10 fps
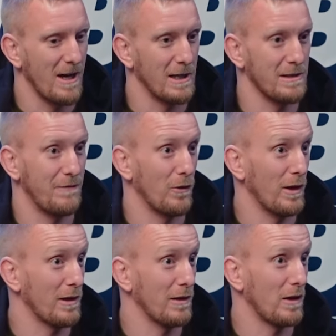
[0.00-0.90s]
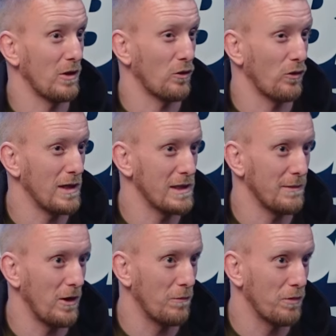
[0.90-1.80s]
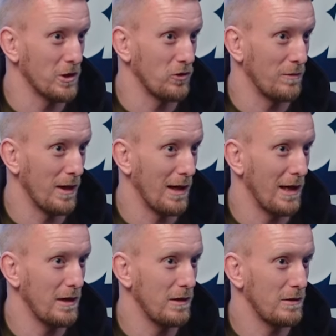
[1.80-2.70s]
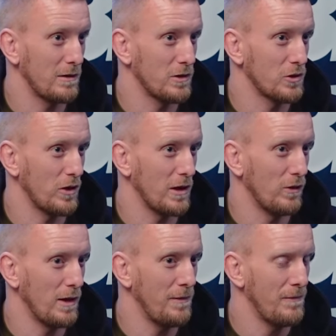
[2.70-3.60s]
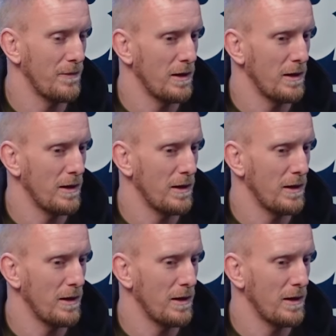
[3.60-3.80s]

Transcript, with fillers: I felt like a crazy amount of pressure in my leg straight away.